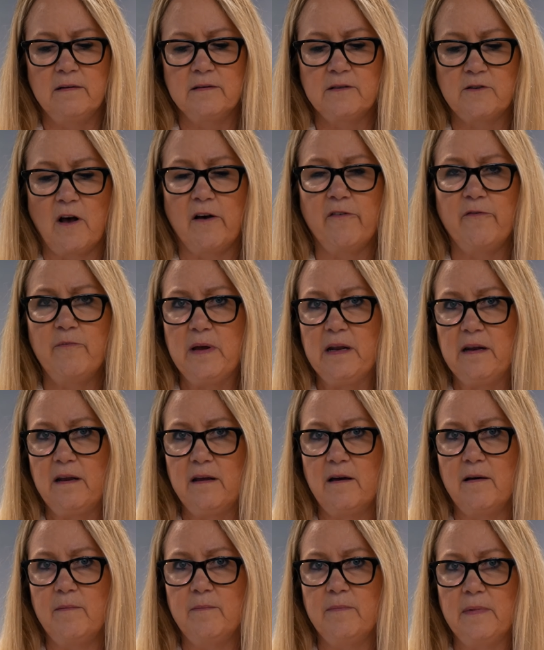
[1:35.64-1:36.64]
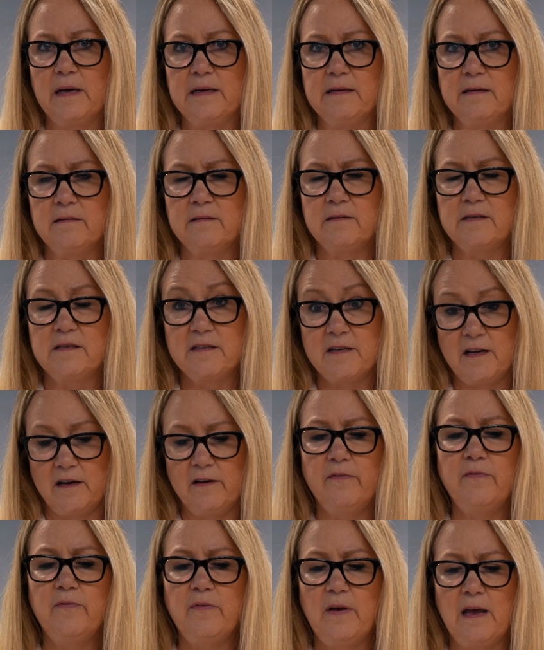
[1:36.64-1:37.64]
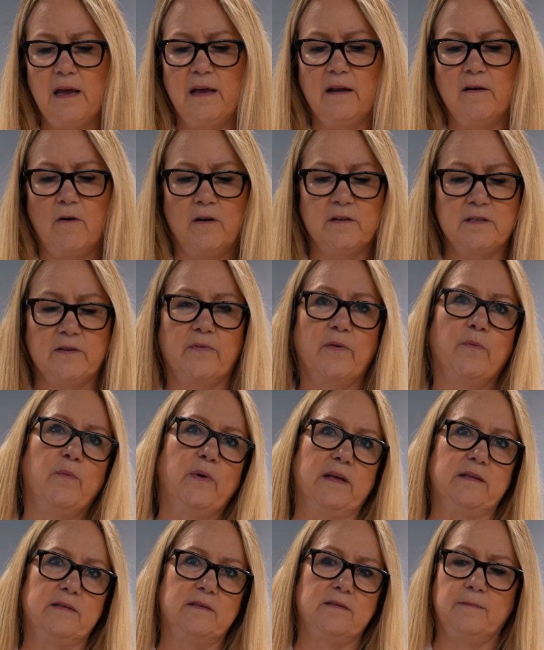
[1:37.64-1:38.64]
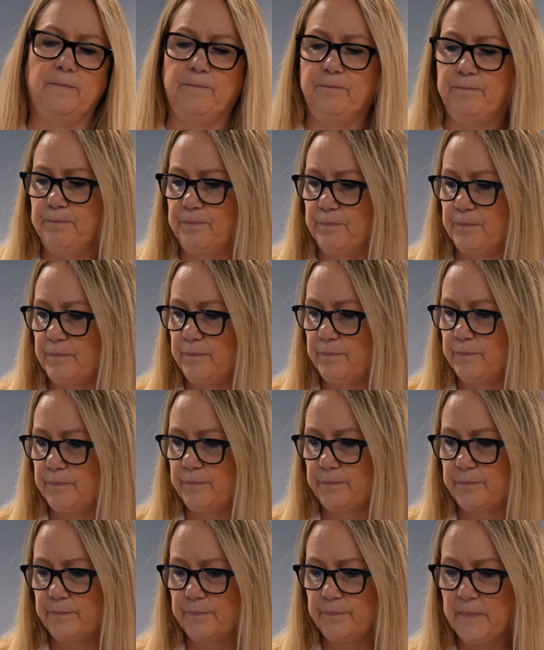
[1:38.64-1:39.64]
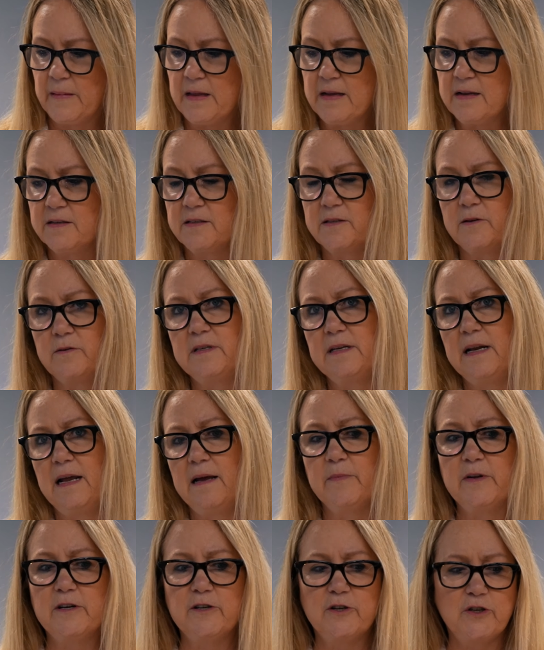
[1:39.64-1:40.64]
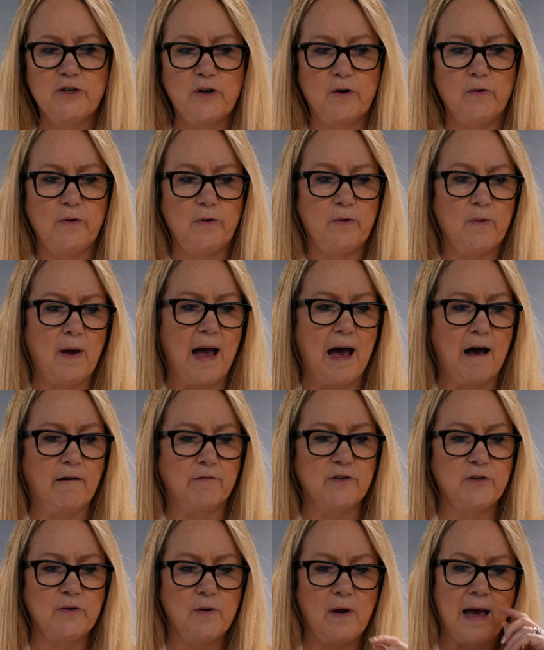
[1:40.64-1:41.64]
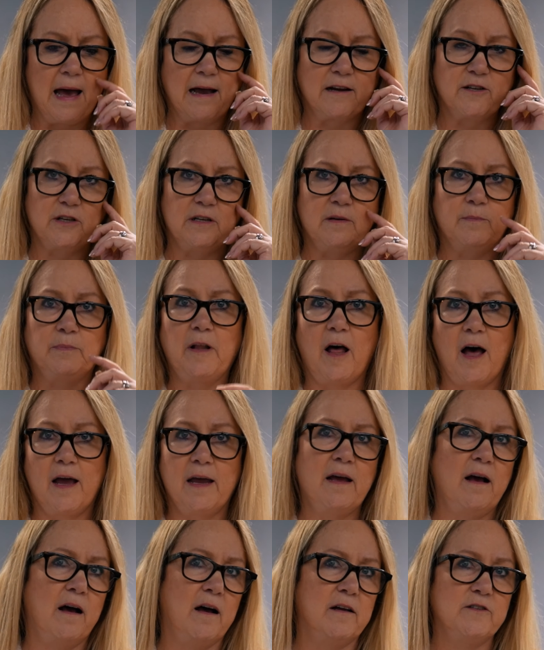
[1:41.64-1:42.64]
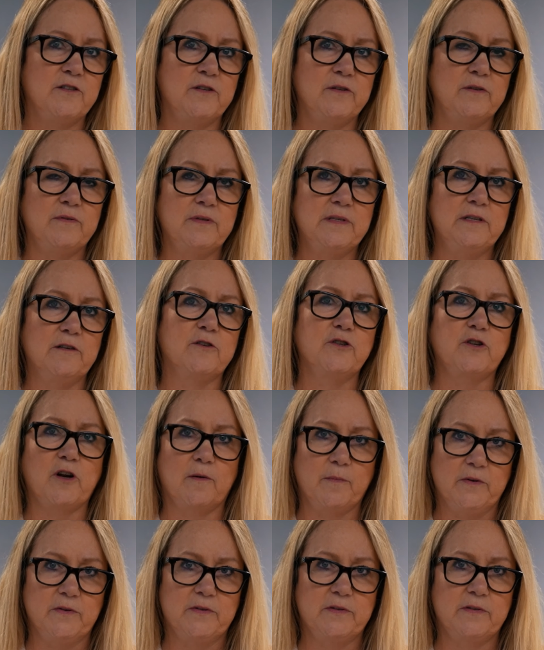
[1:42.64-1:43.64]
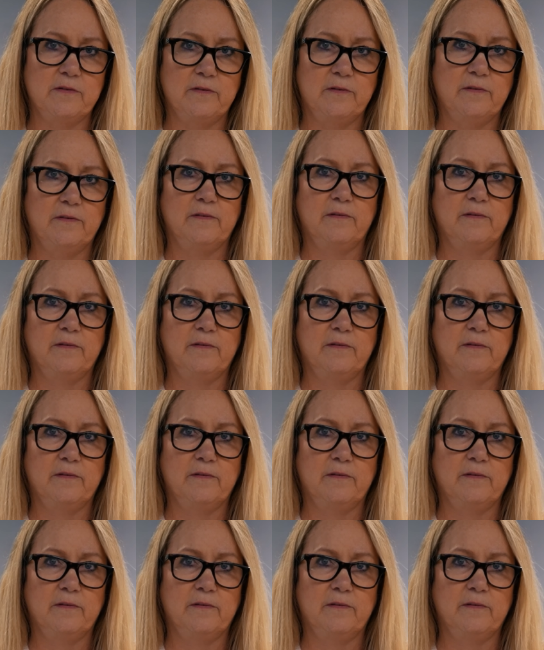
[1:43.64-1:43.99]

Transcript: soft, medium, and stiff in all different widths. So today I'm gonna to show you how to actually apply it onto silk charmeuse.